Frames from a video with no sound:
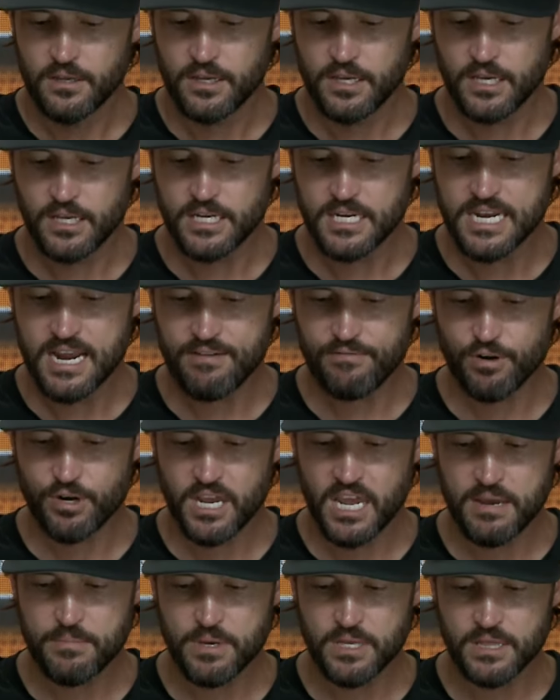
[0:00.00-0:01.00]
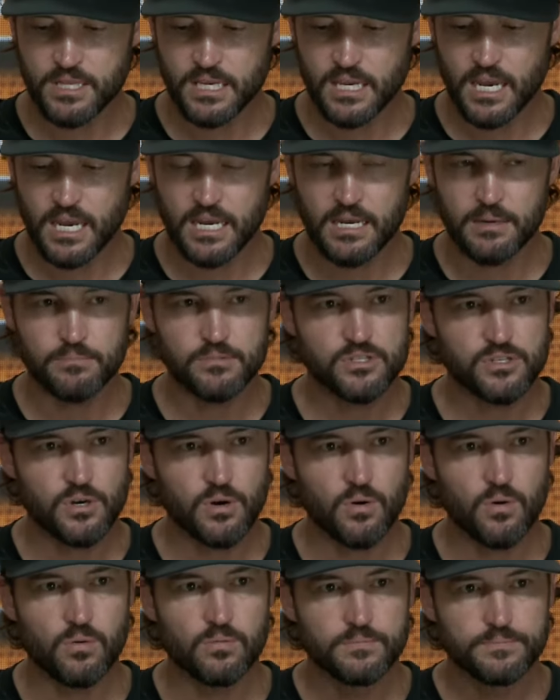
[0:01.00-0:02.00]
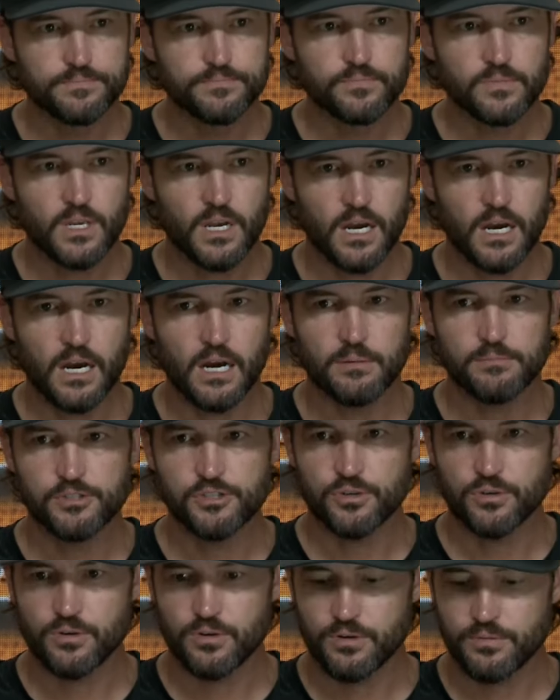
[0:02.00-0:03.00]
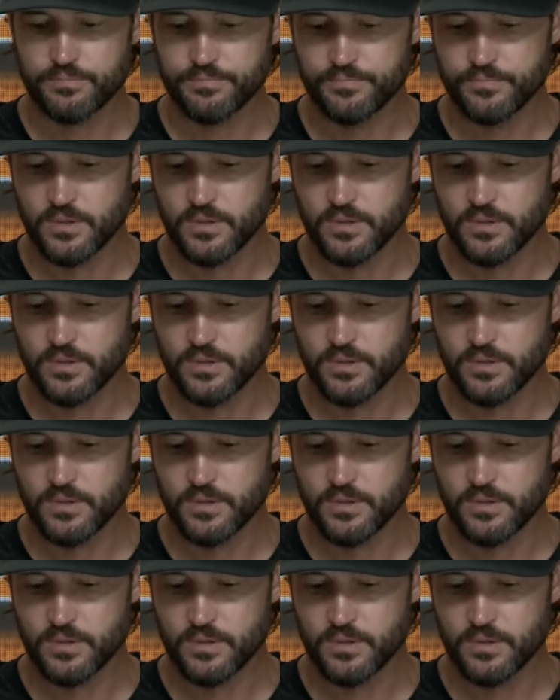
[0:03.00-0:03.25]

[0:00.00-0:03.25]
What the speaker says: and he never came in the game. So I'm sure